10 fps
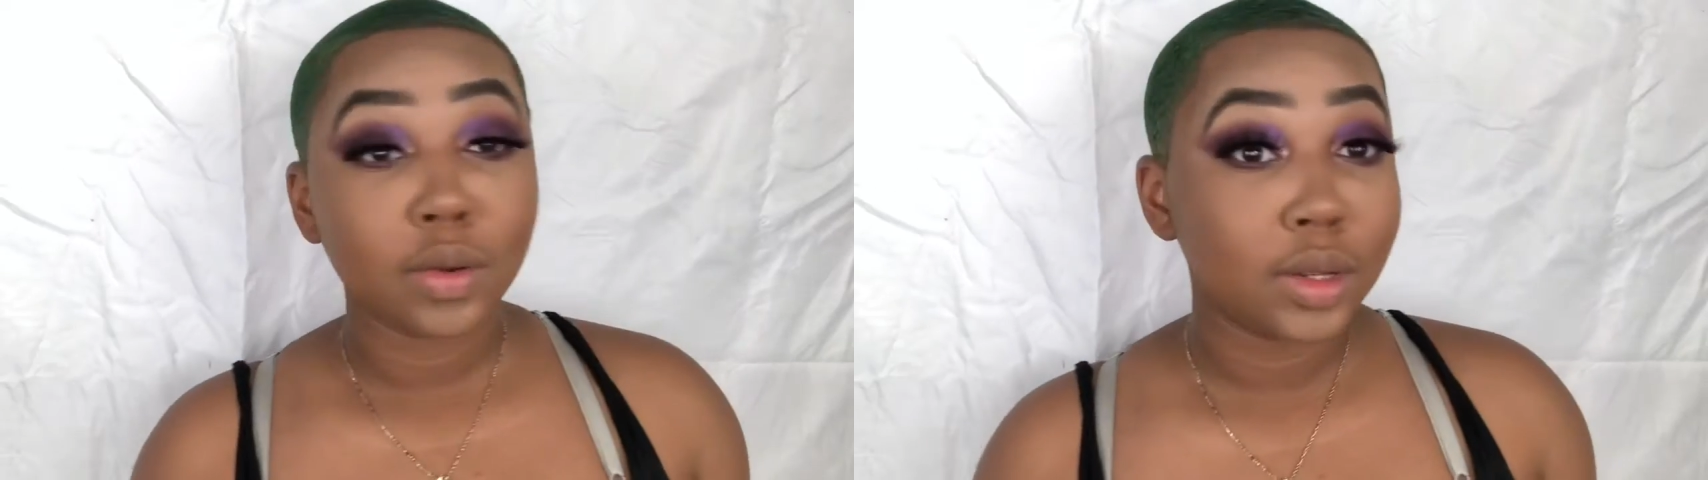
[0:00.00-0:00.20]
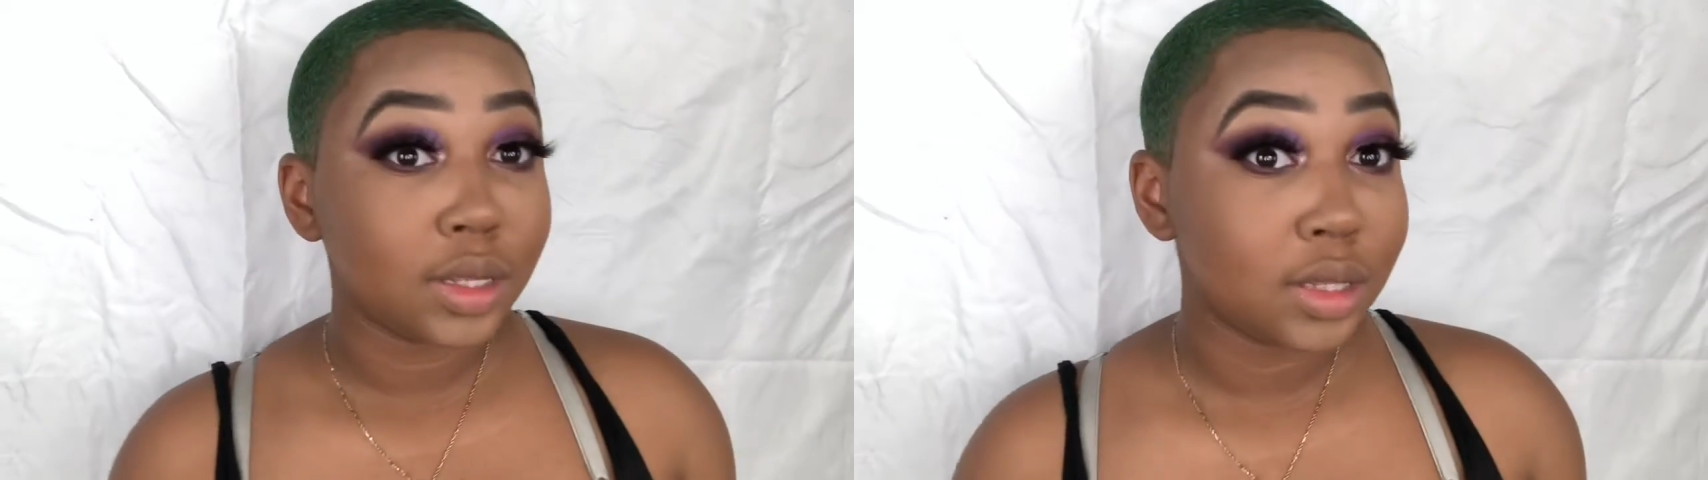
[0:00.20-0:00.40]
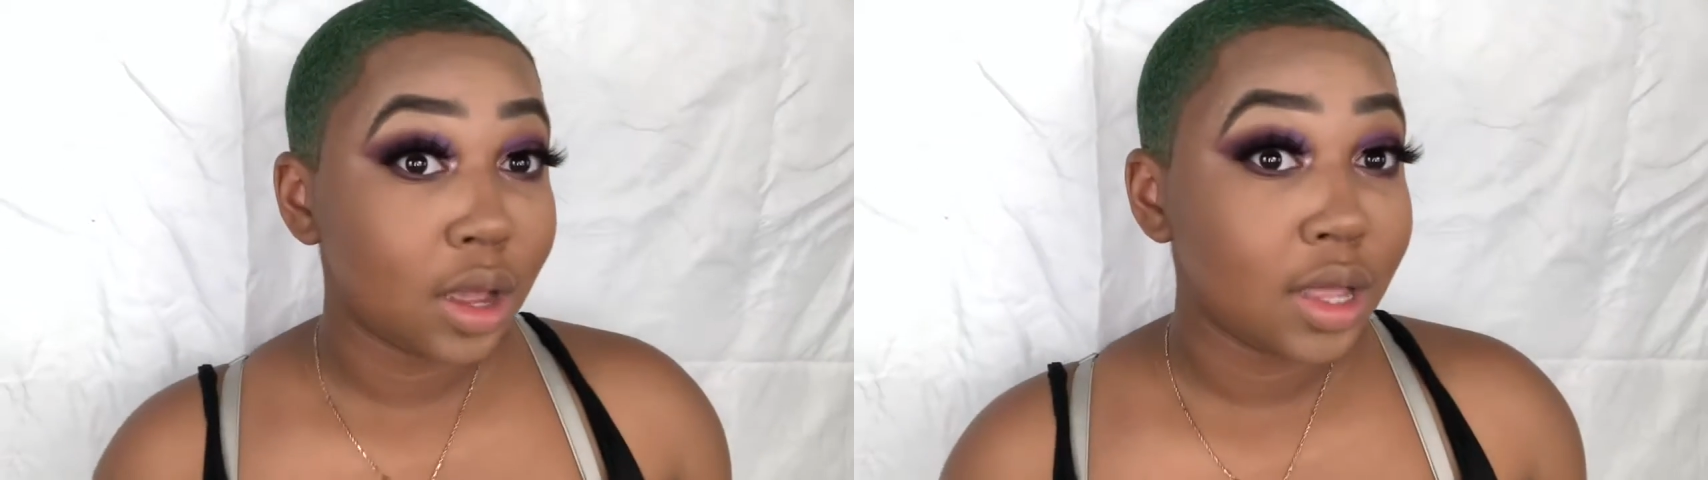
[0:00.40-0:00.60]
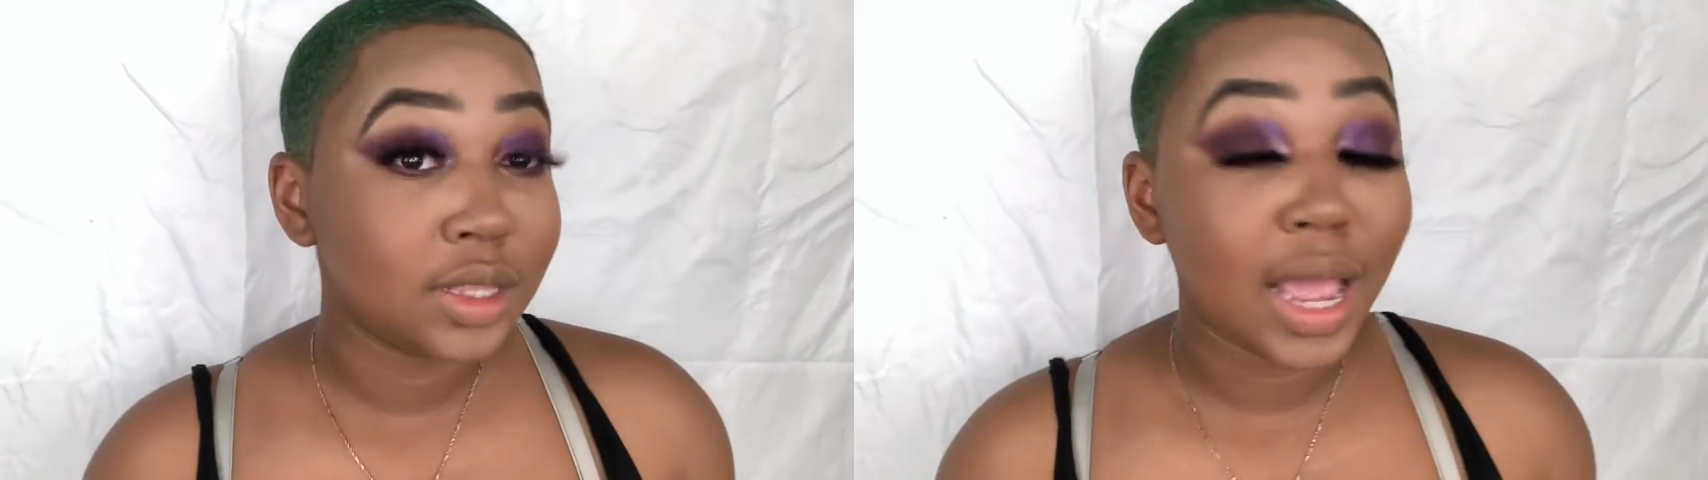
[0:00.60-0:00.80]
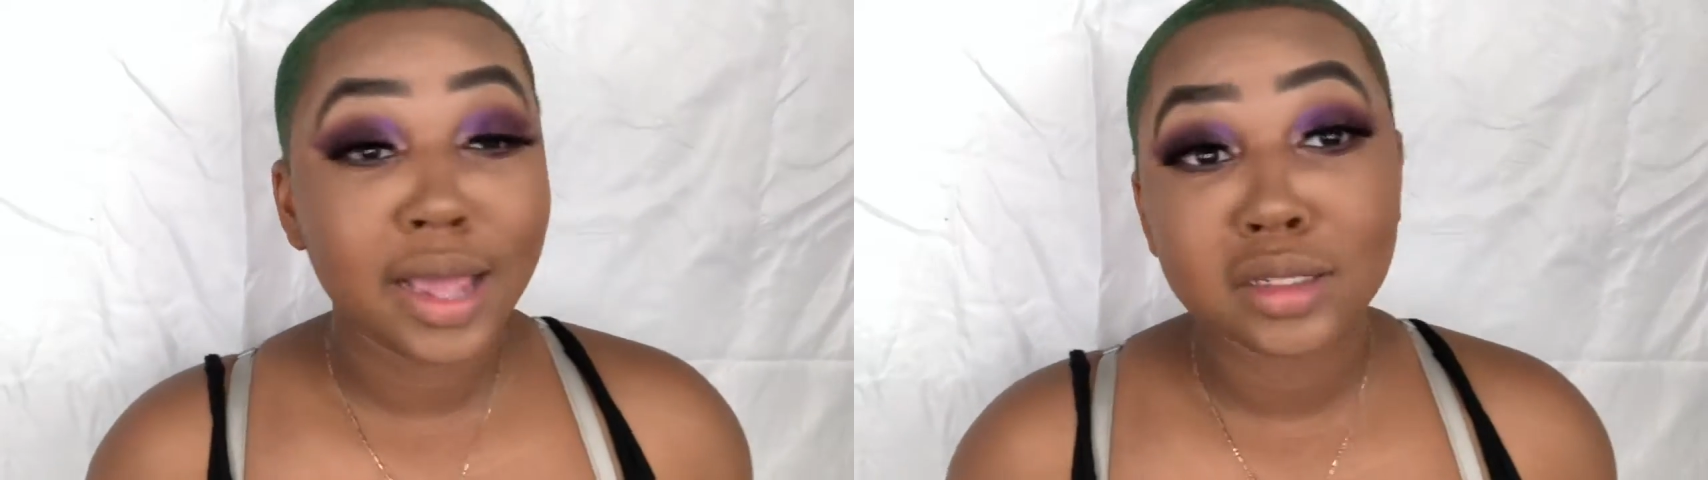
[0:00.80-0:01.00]
Well,
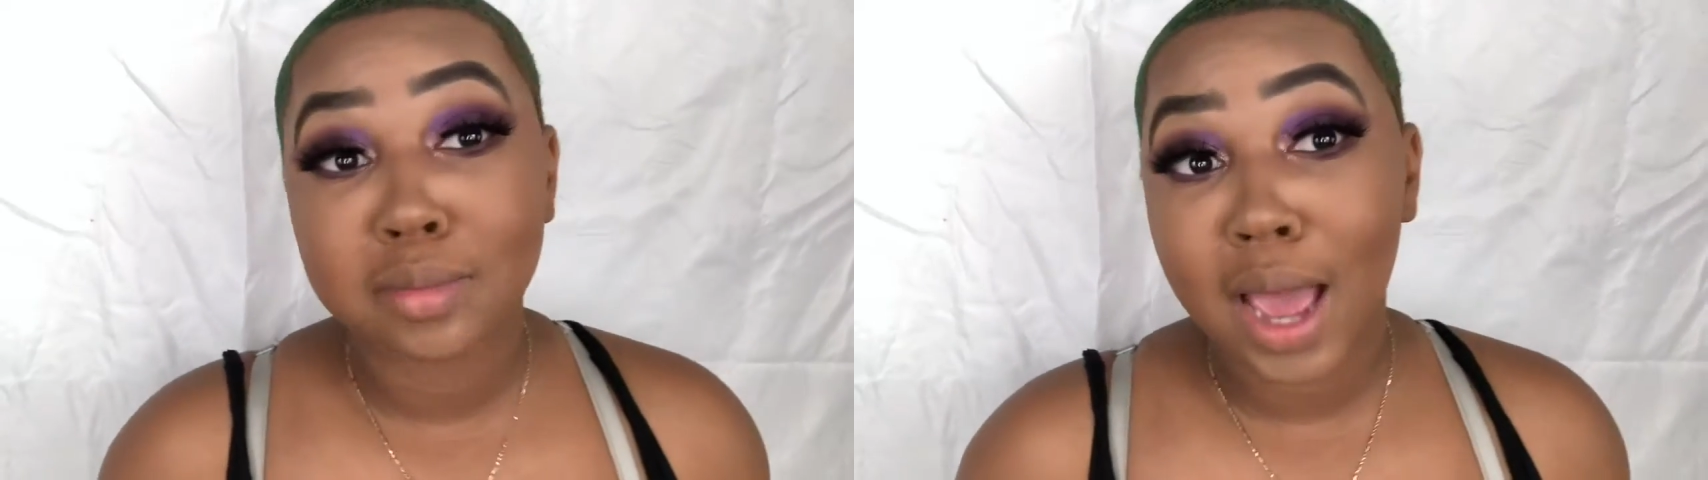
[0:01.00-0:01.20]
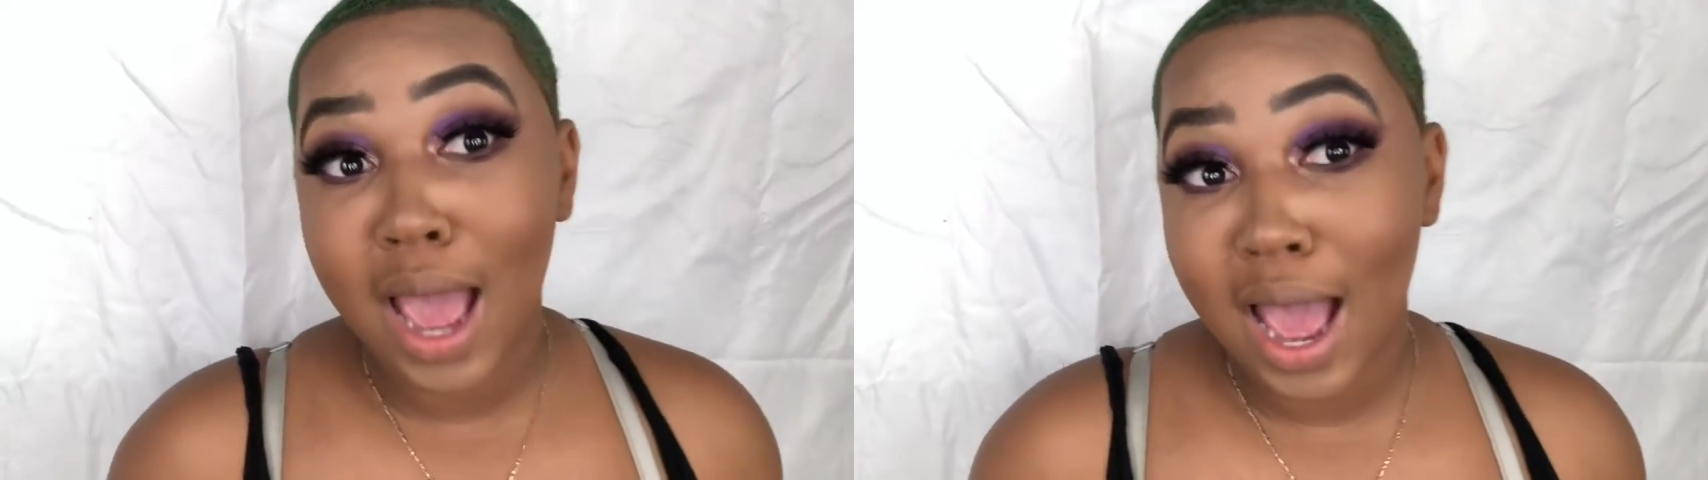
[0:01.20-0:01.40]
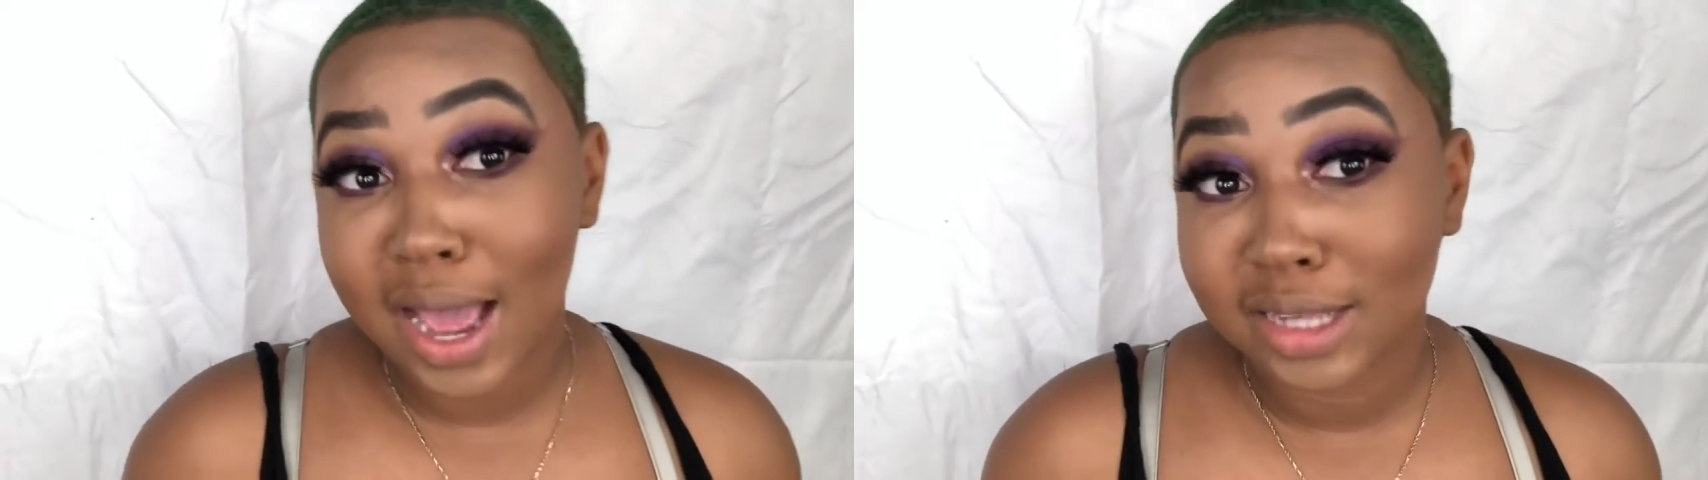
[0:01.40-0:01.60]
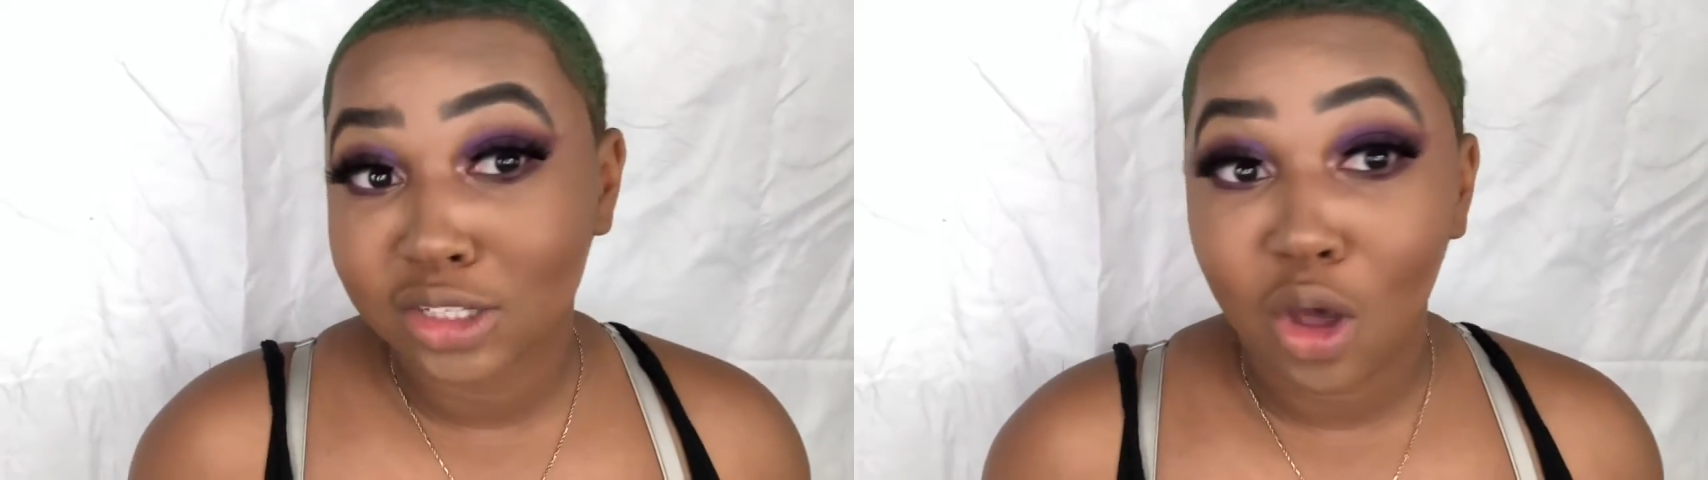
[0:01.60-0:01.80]
that is my eyes